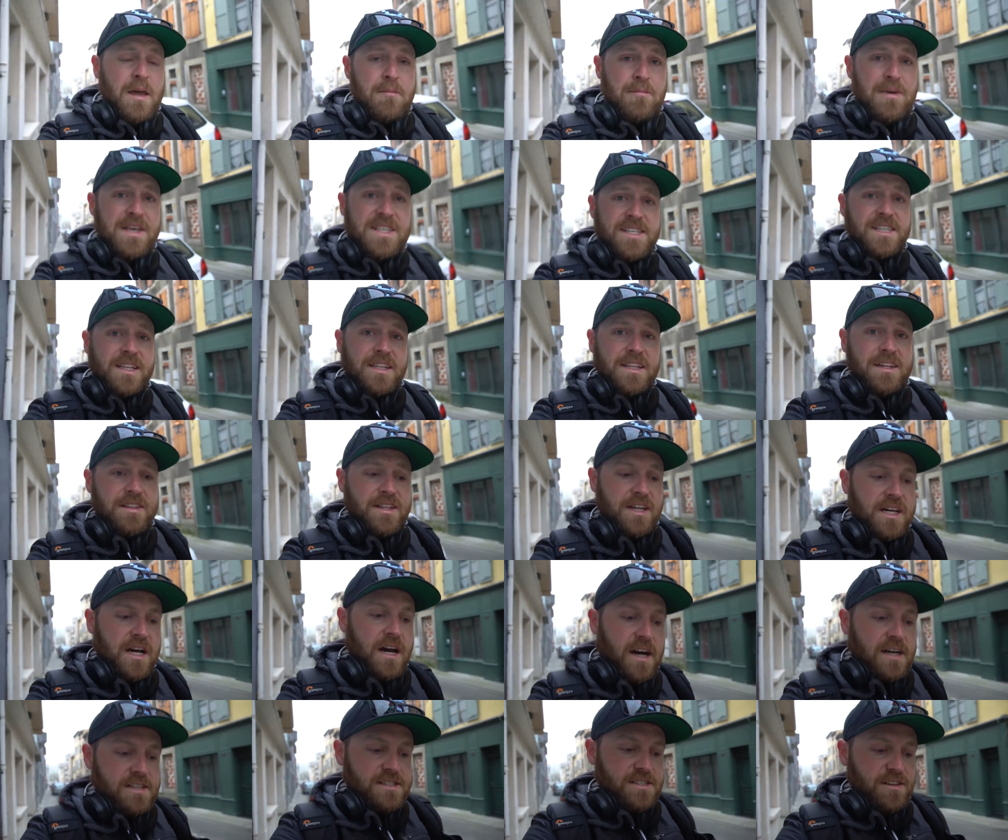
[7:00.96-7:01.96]
basically the
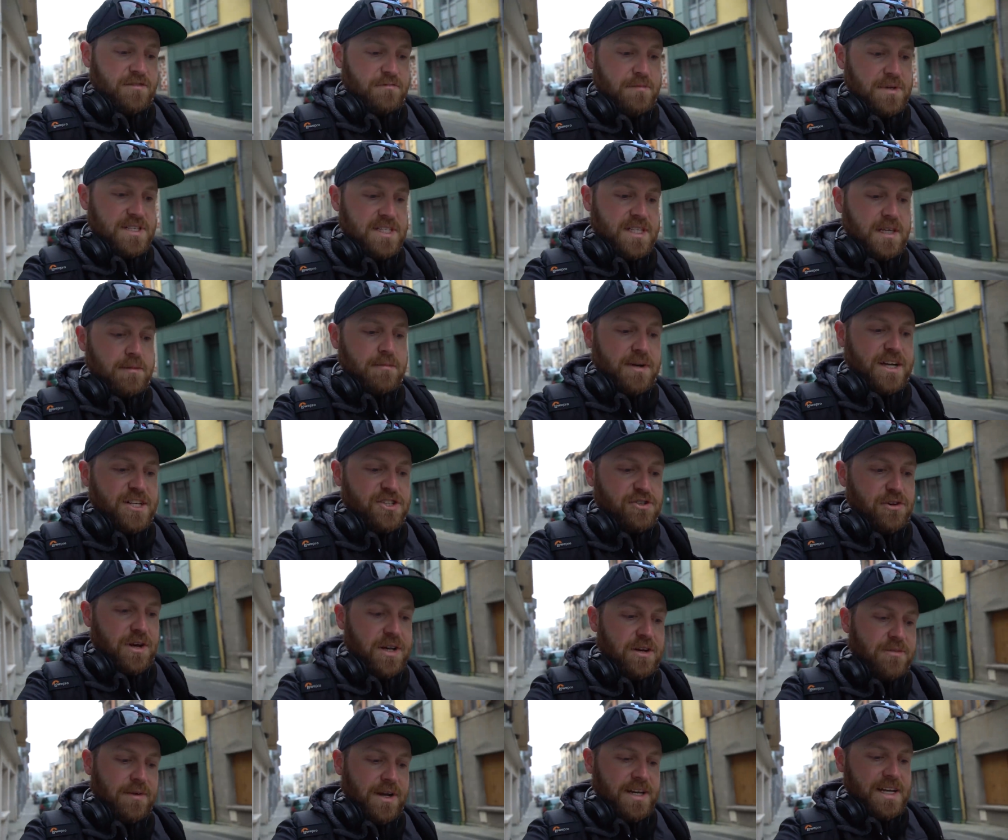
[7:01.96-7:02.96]
cost of missing my
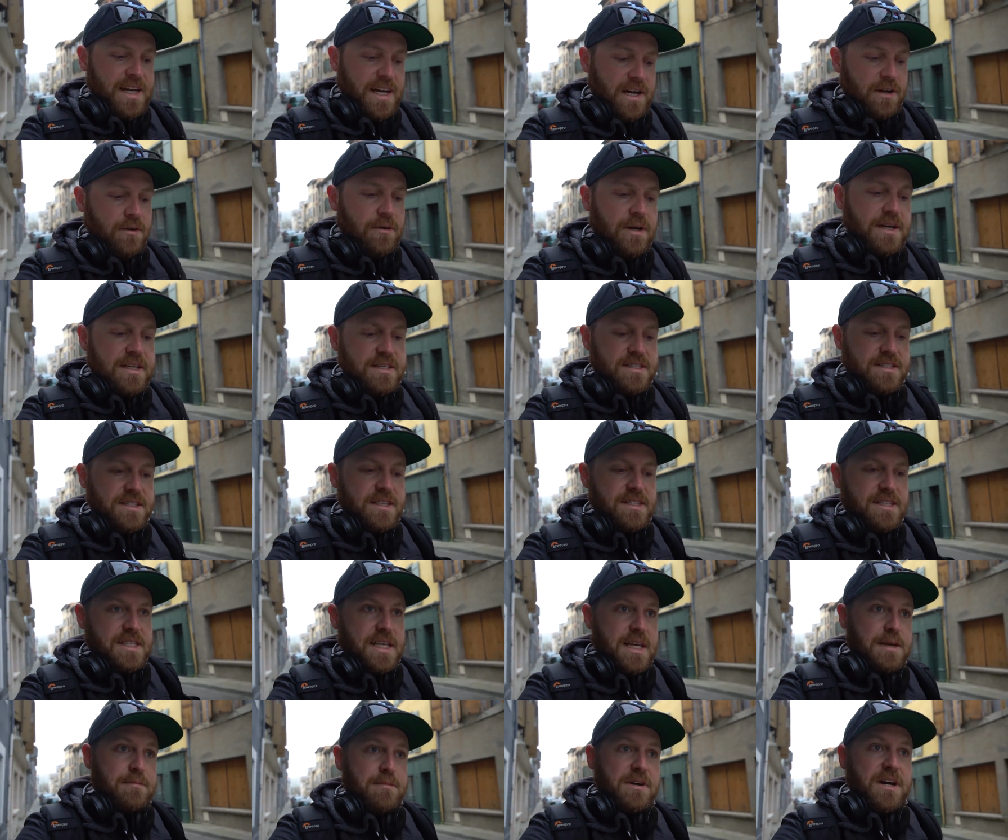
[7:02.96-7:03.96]
train right now is the
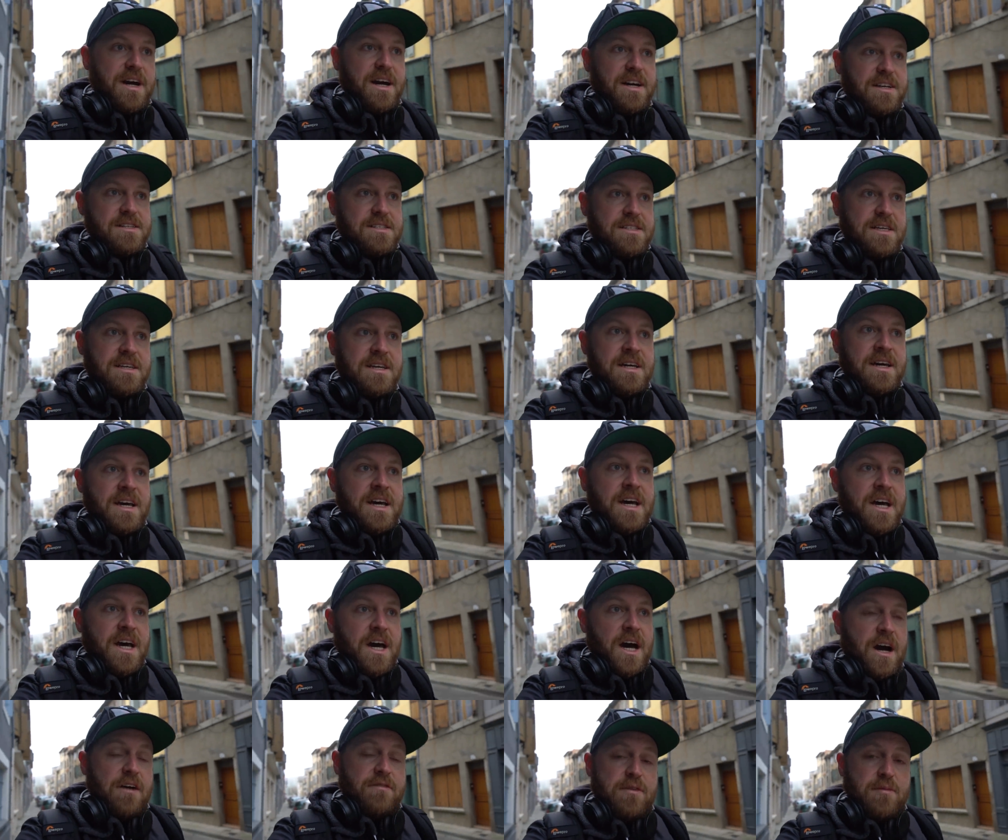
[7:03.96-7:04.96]
same cost
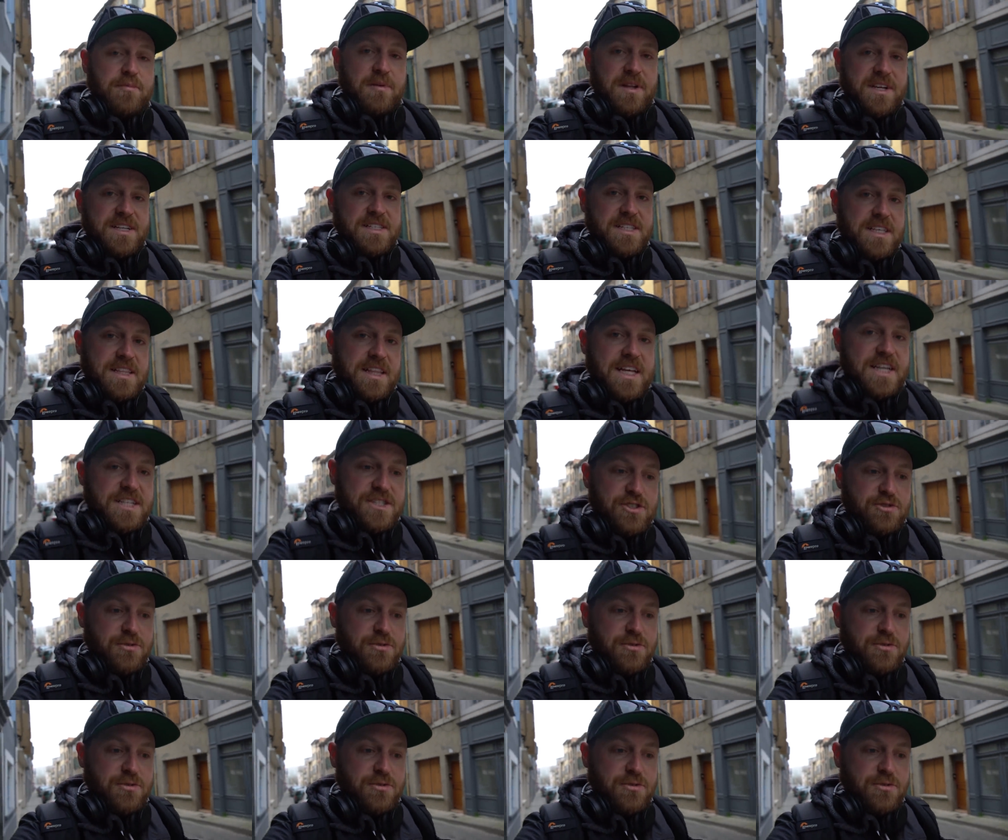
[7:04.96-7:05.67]
of replacing that